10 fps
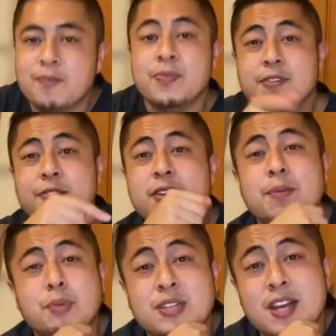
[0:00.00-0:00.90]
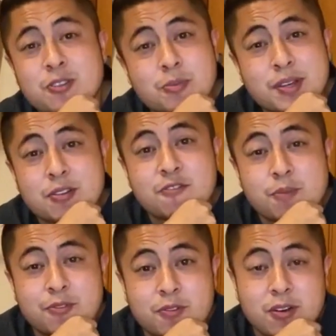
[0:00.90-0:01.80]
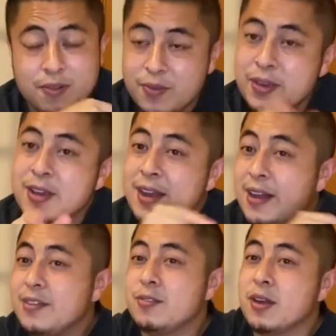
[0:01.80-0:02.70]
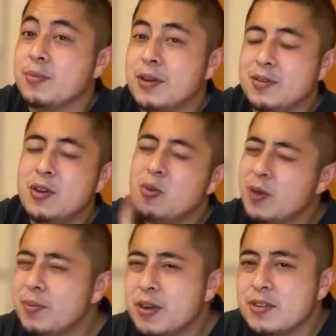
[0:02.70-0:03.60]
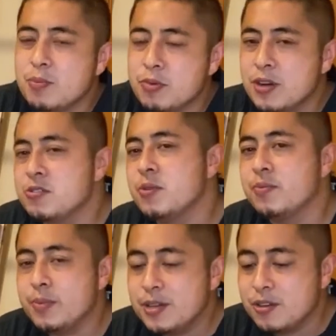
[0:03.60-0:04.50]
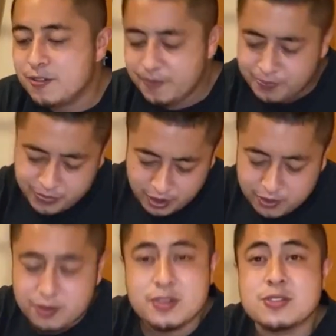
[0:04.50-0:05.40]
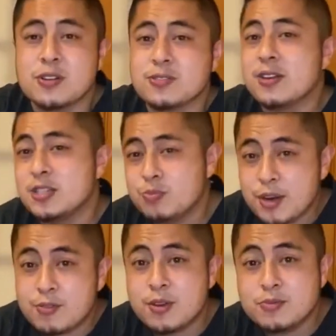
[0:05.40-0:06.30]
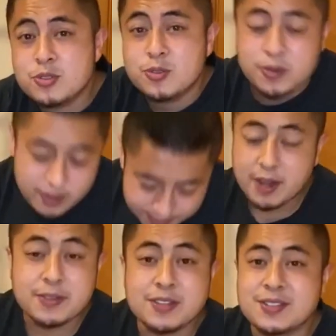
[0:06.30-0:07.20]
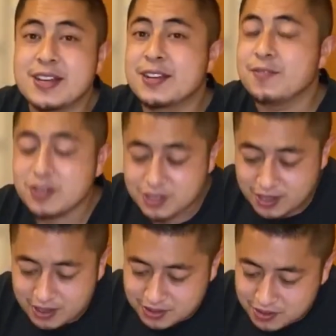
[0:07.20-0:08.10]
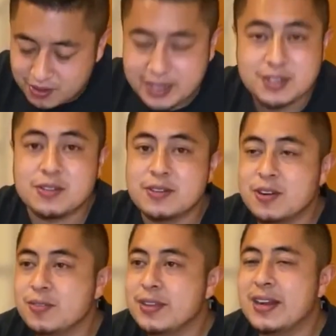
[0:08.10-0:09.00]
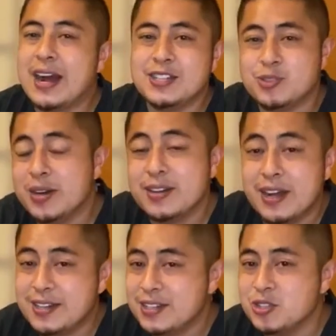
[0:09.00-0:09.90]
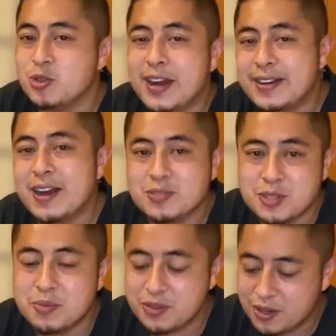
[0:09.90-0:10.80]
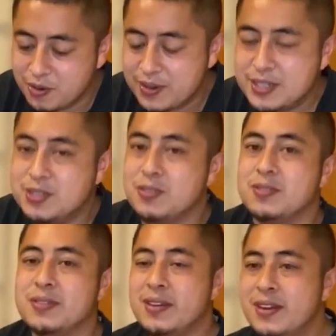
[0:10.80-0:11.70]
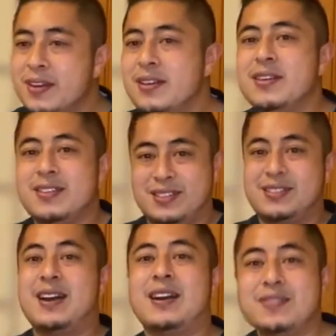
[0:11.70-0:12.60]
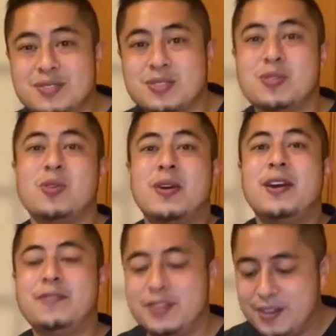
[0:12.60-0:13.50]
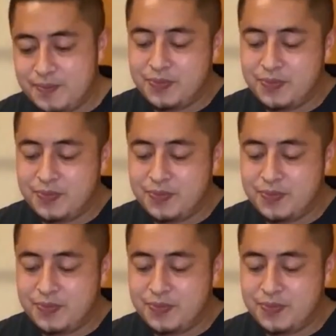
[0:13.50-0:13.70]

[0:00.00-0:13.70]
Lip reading: Have you ever ate potato meatloaf before? I highly recommend. Way better than breadcrumb meatloaf. Although this also has breadcrumbs too. On this second version, I also like to note that I did drain out some of the grease, so it's not so heavy.